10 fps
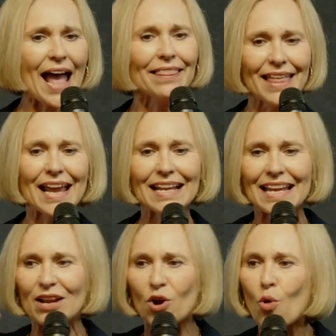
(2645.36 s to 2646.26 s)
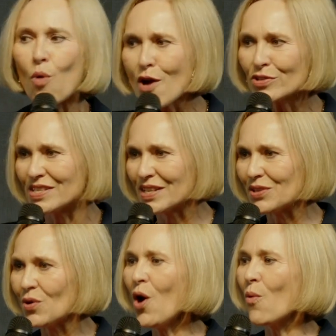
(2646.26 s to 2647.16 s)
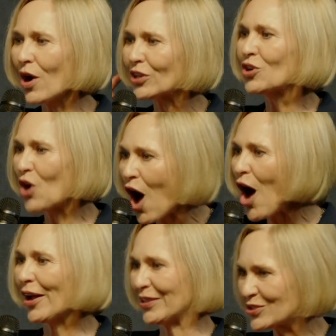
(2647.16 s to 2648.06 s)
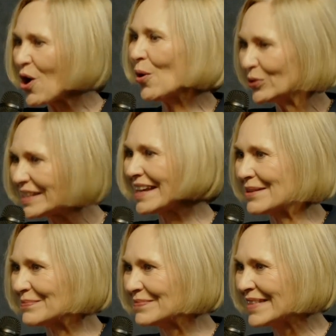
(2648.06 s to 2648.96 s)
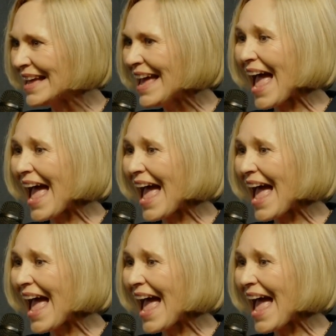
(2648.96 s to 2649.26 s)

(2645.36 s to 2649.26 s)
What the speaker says: And then he quoted what God told him.